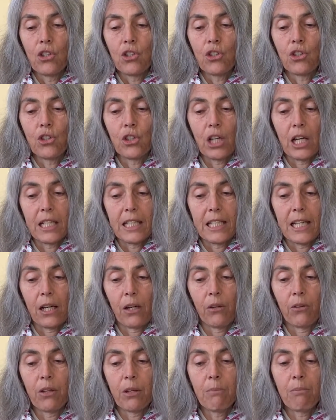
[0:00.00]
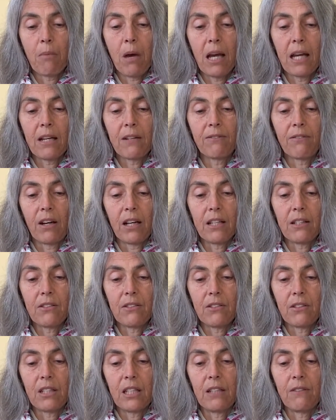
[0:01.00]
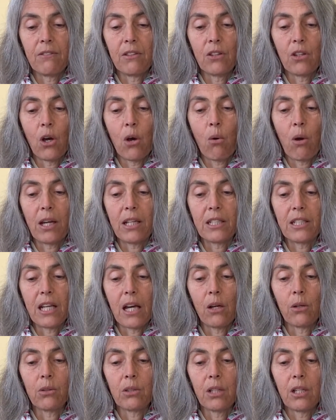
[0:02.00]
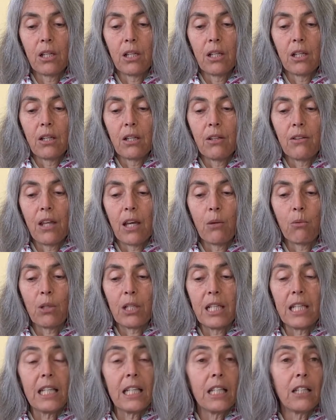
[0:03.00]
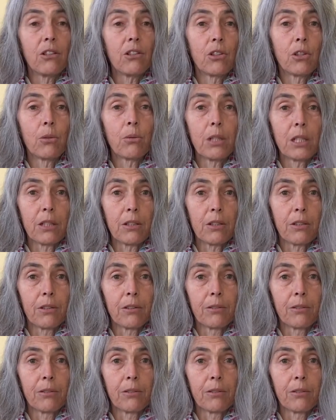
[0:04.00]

Should I tell them my advice, even though I doubt they would heed to it?